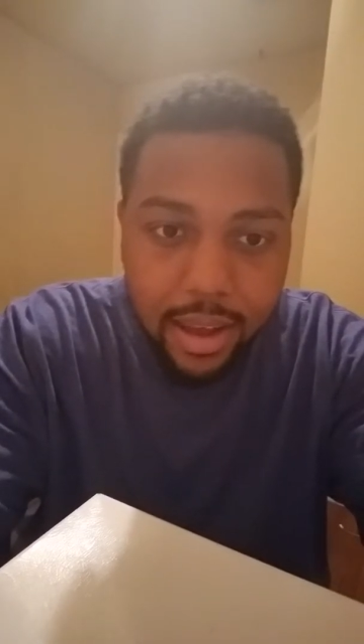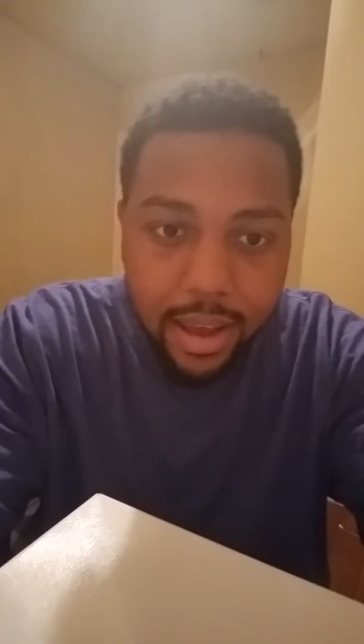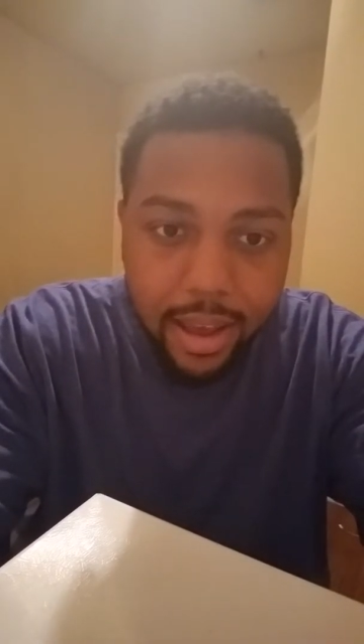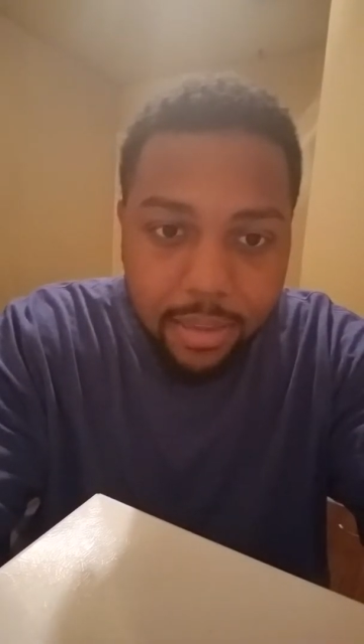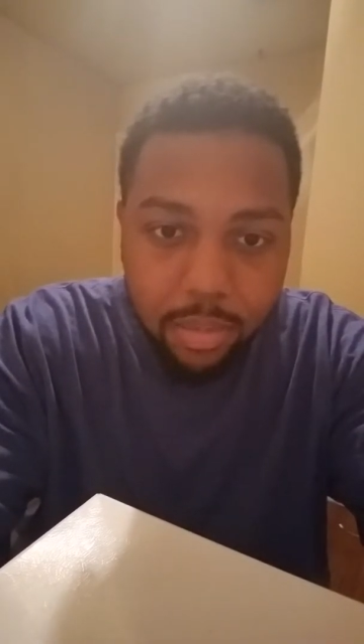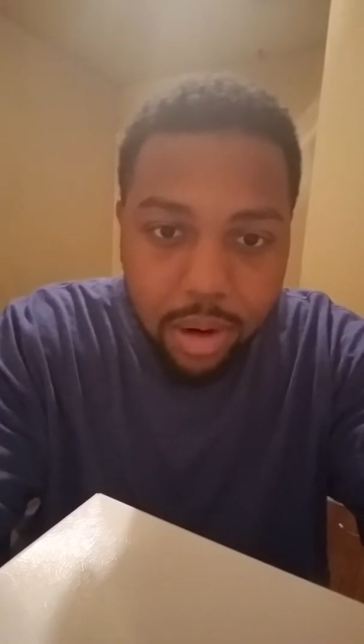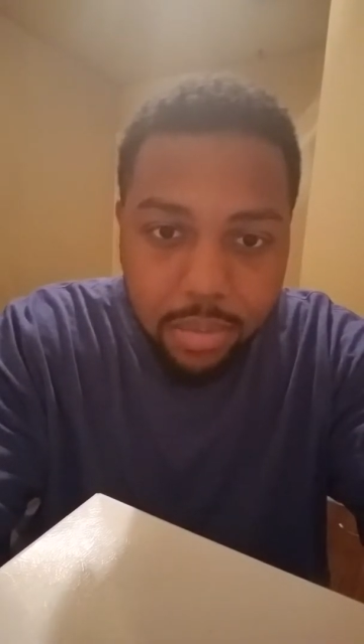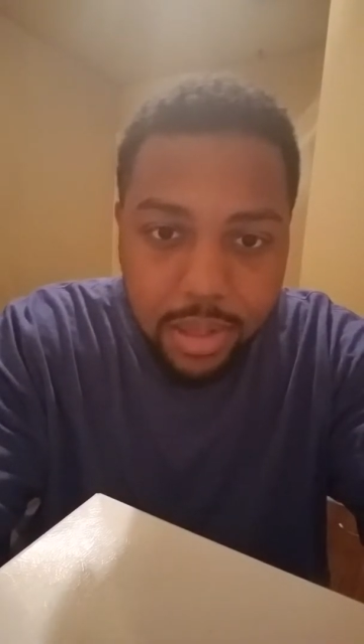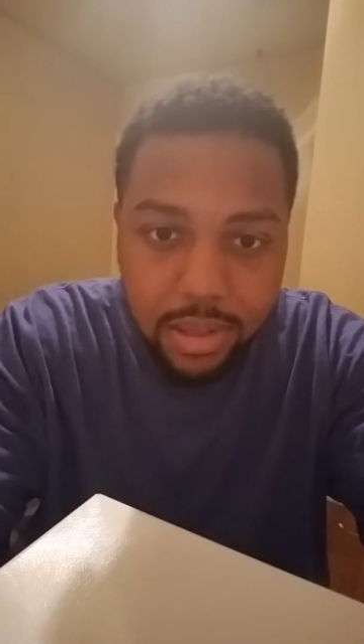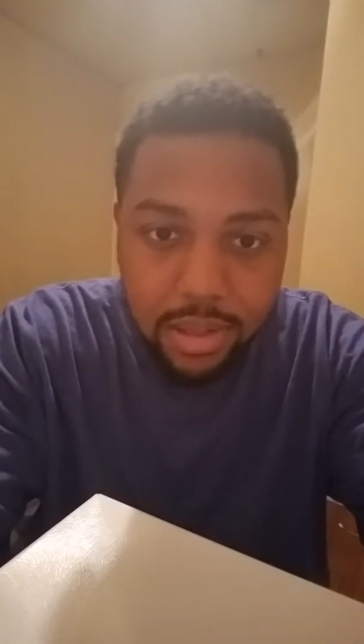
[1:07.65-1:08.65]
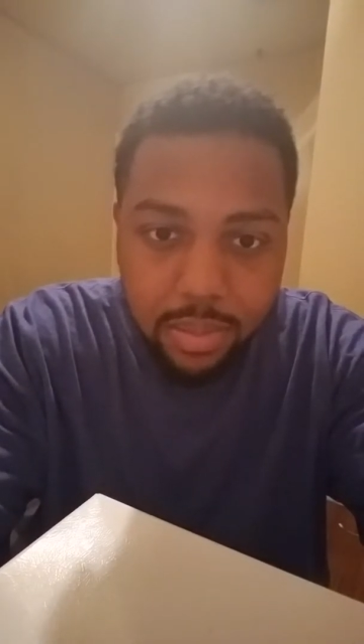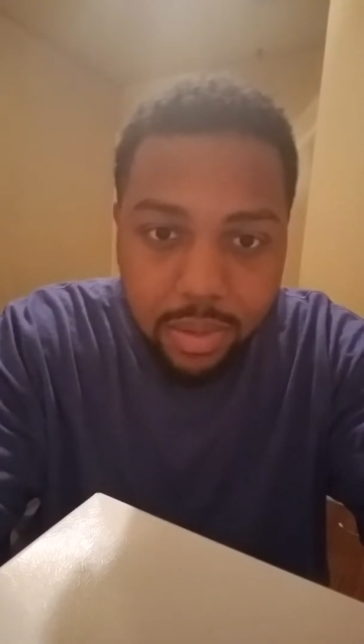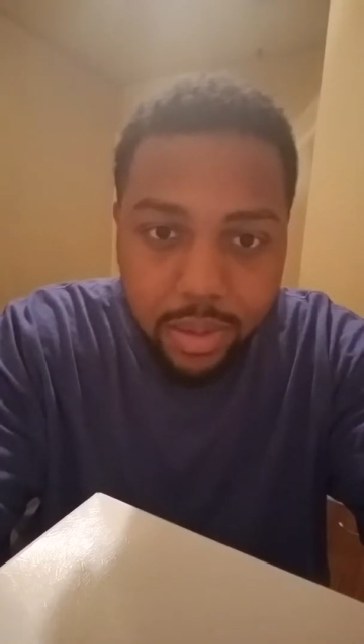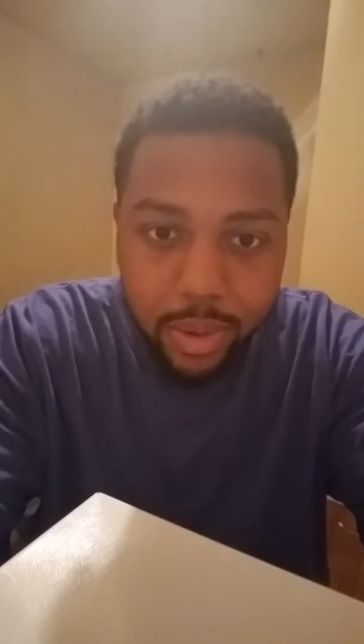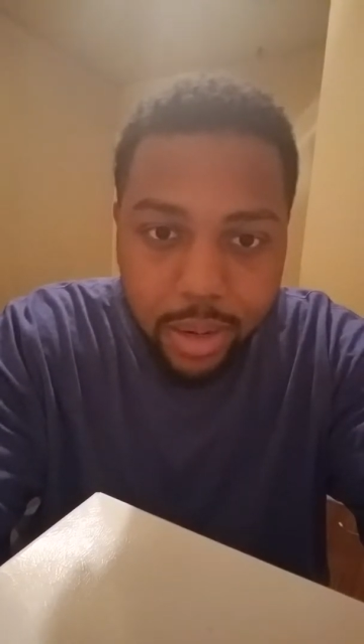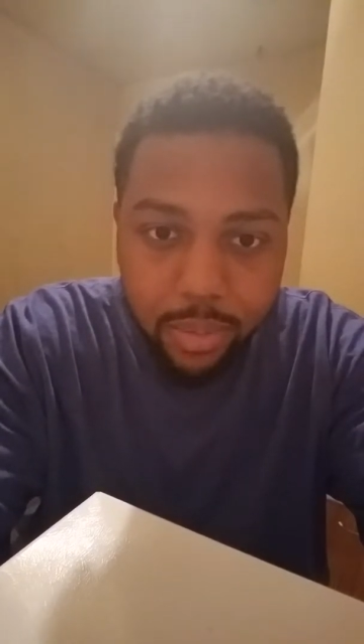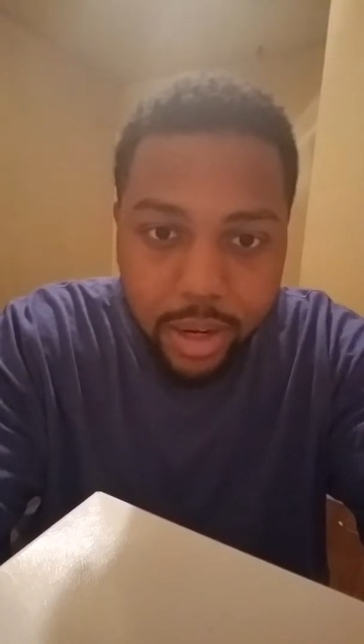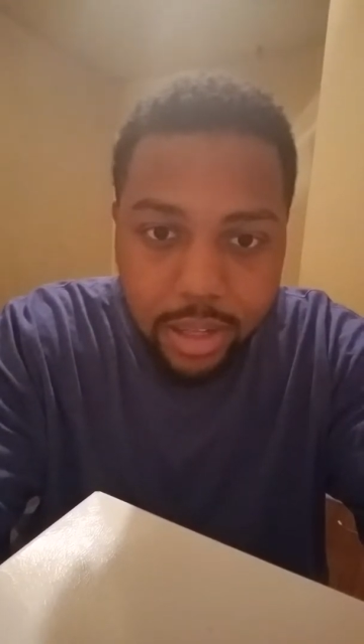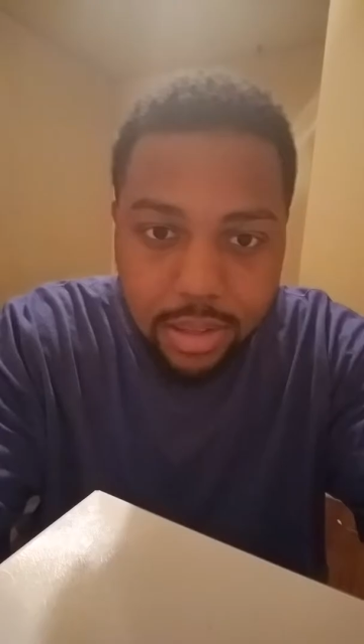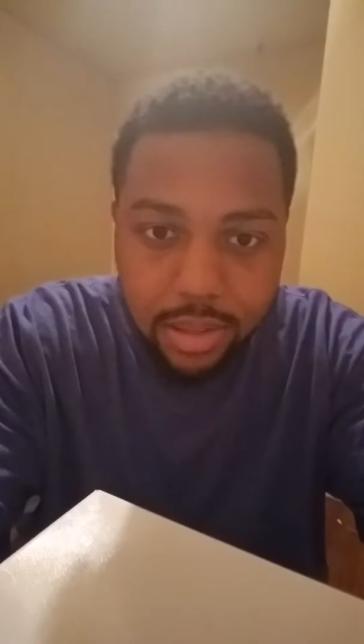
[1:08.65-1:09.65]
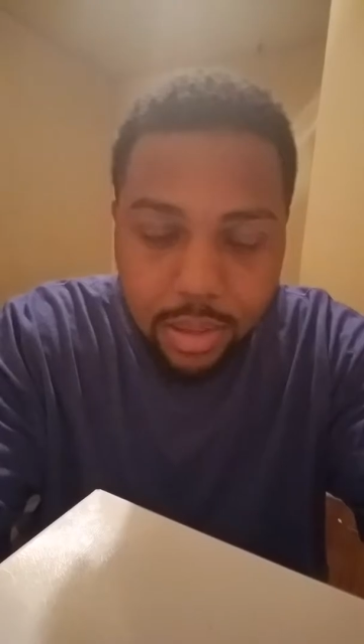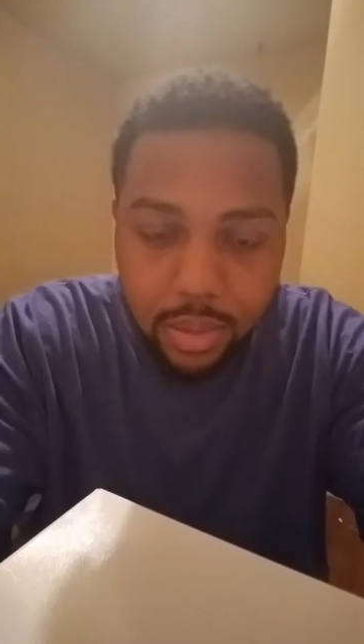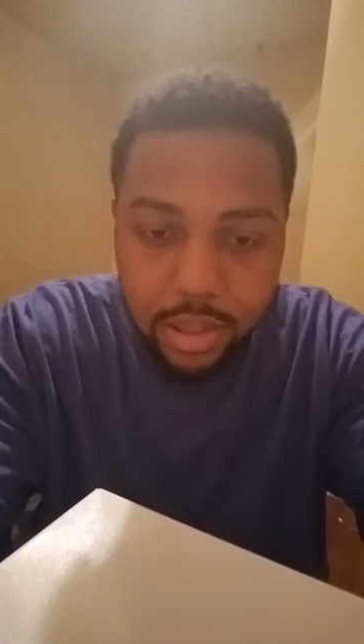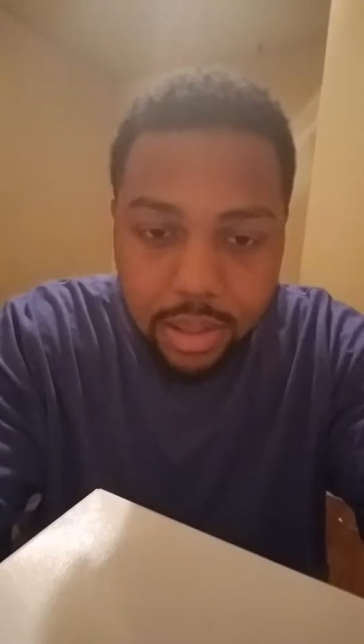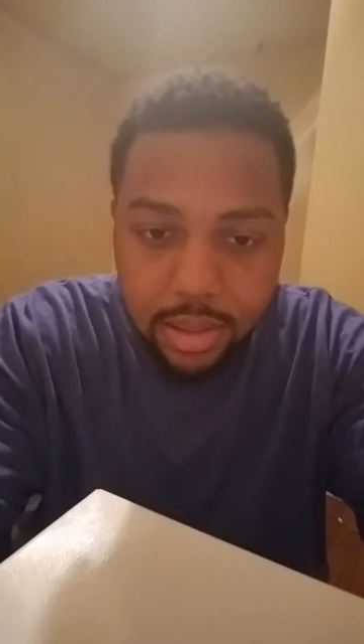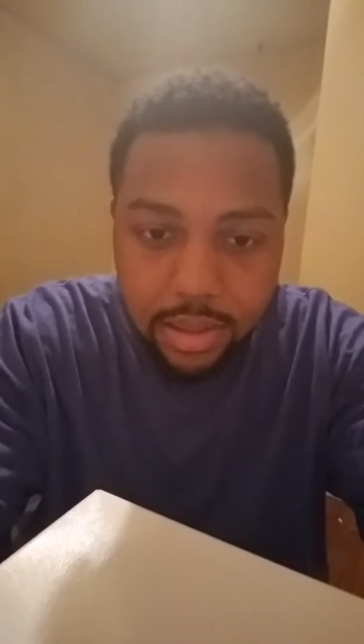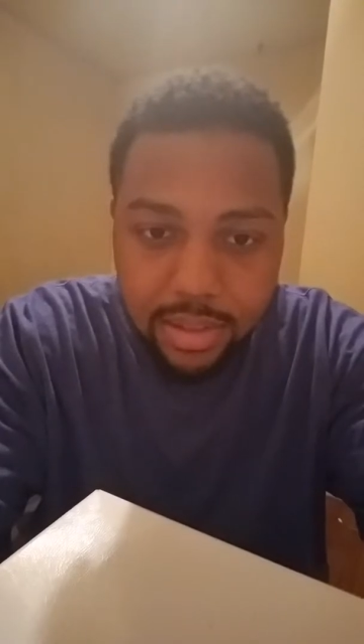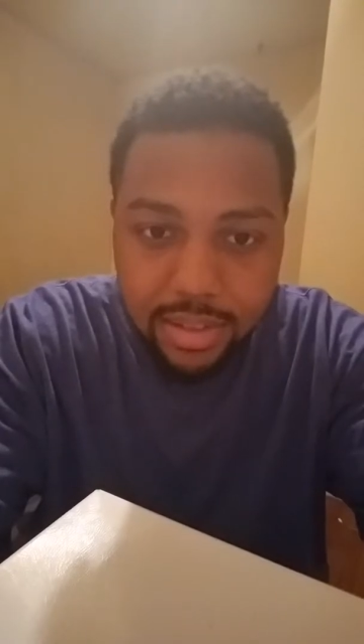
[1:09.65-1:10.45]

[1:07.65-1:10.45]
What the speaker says: has brought me to this point where I'm ready to do this.